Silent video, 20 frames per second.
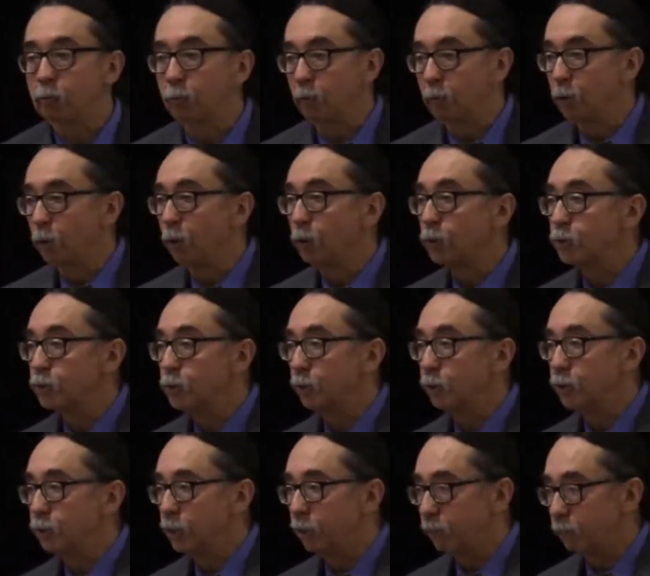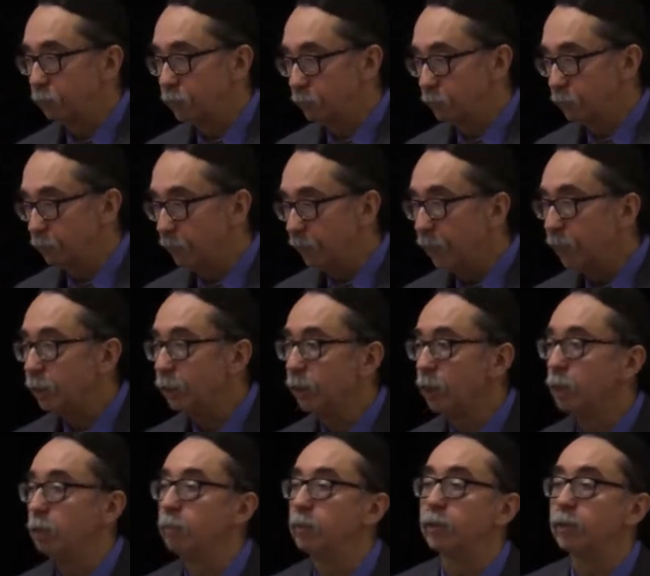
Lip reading: will notice those differences immediately,